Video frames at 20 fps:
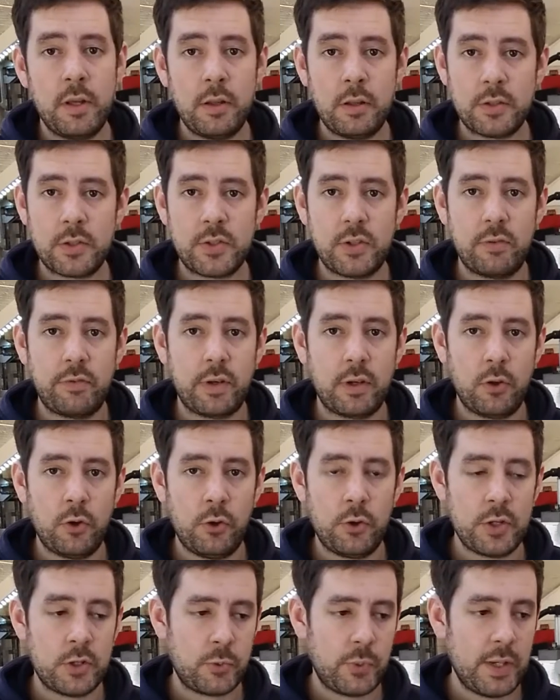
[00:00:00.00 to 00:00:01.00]
of the other stuff I
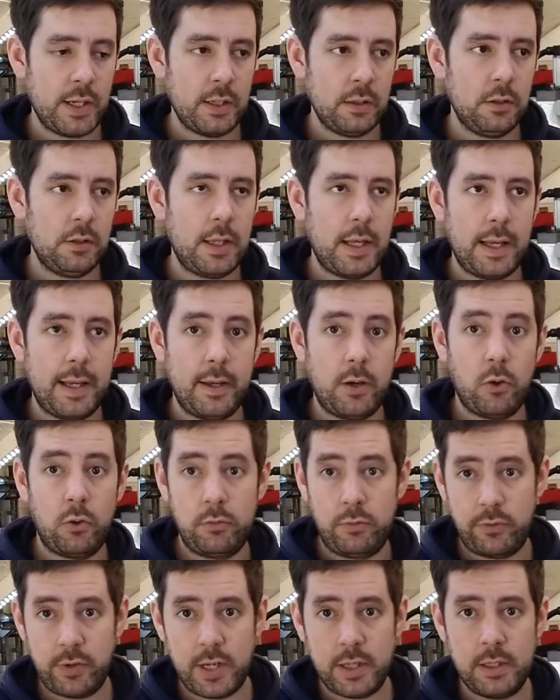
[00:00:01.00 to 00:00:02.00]
got as well,
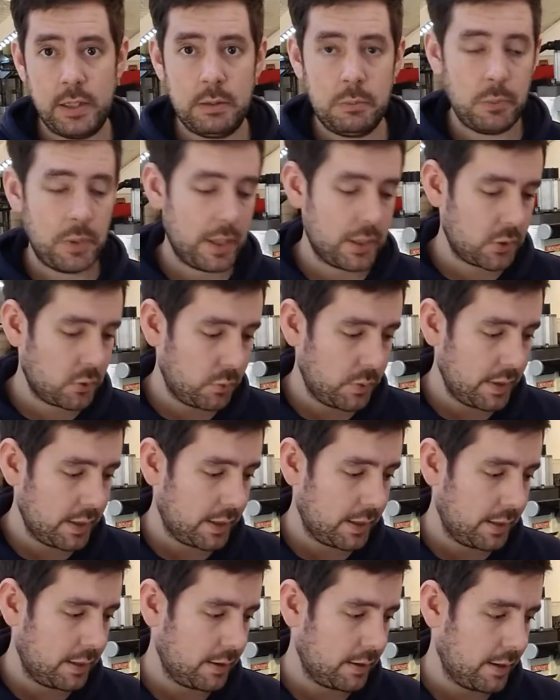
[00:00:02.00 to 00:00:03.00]
on Friday last
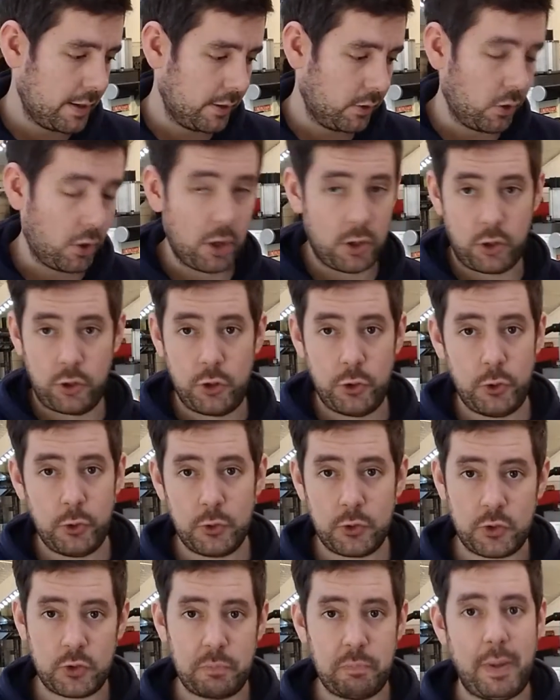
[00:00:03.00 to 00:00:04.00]
week I got a
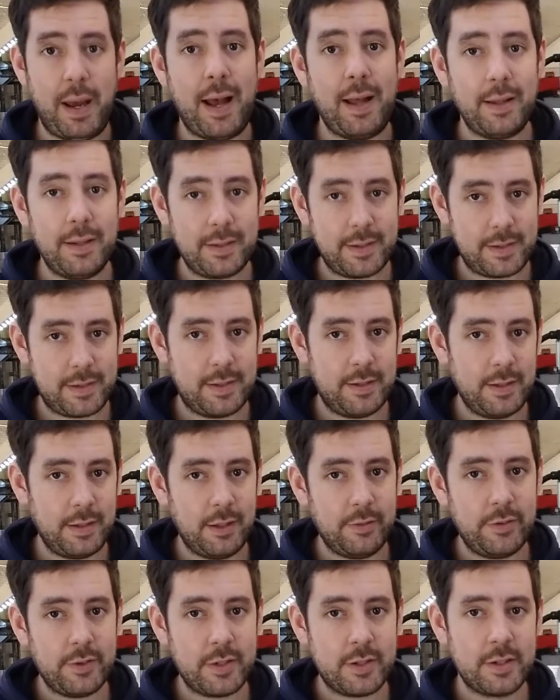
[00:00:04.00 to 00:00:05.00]
huge pallet
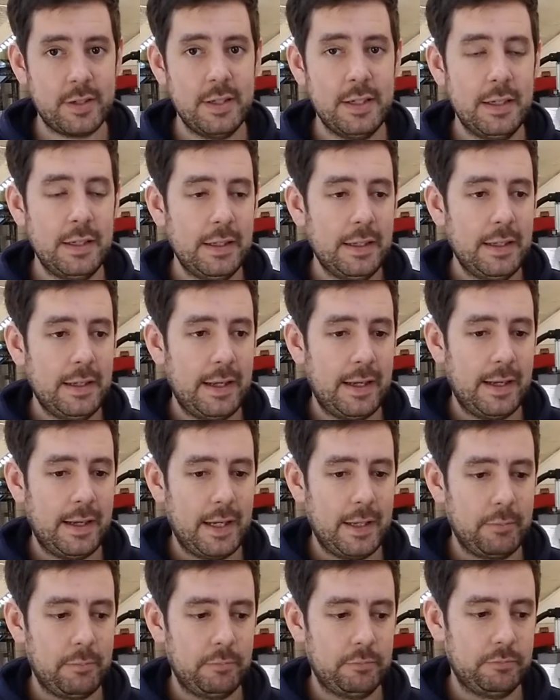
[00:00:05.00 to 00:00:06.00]
delivered,
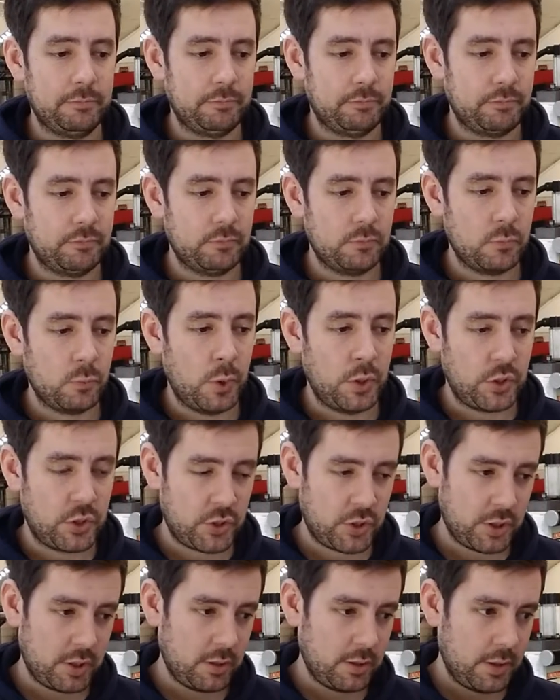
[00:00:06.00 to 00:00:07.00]

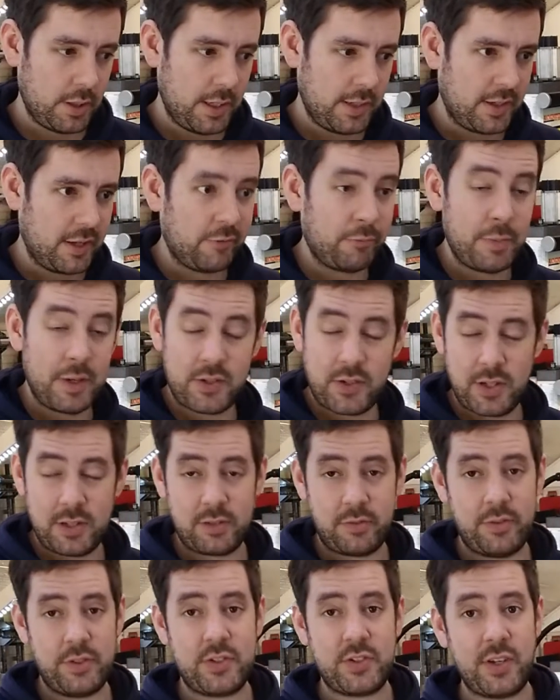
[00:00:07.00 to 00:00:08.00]
which has given me a
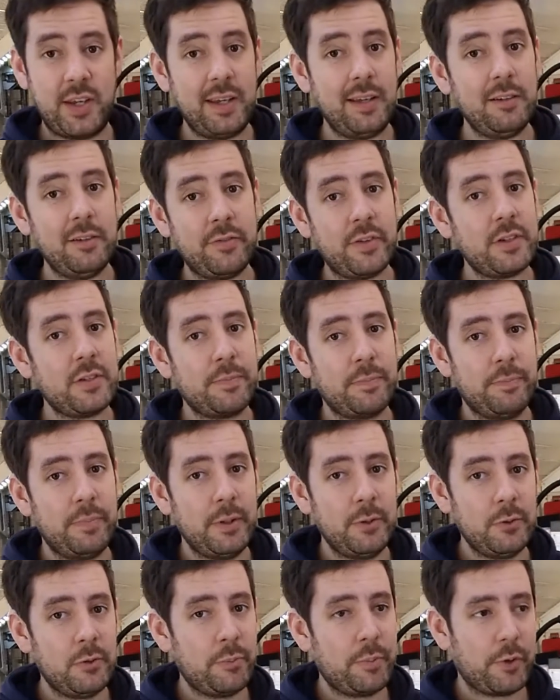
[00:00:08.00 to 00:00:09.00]
sense of the scale of this
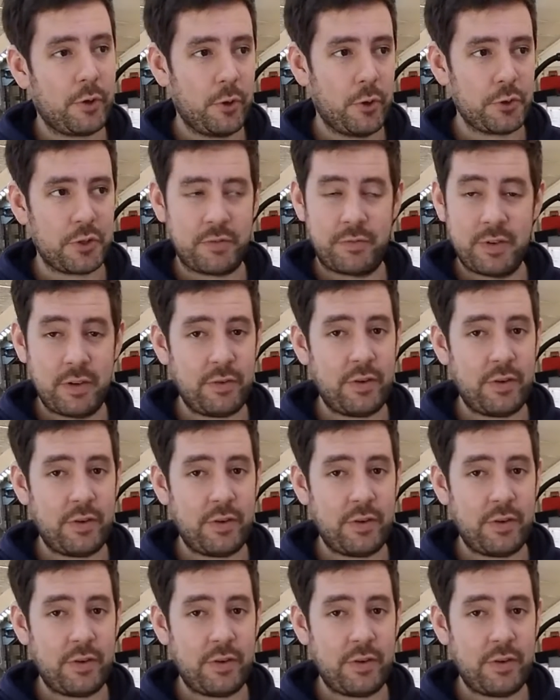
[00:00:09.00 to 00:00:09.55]
build because I've